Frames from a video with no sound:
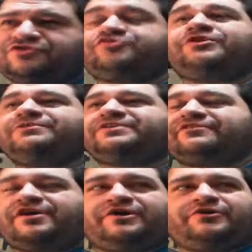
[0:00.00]
So
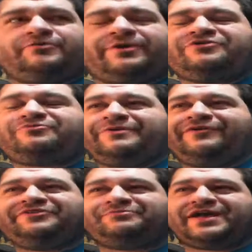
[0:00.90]
Germantown Runner
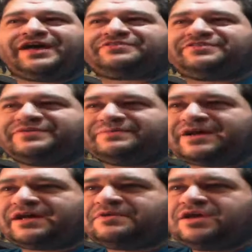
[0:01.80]
wants me to ask you
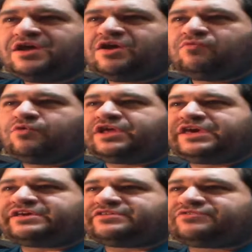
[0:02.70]
about when
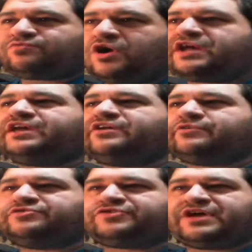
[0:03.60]
he is walking
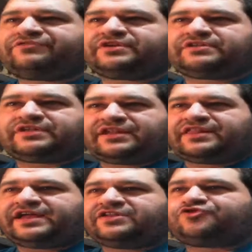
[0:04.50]
or driving
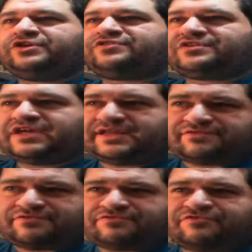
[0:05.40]
down lighted streets at night.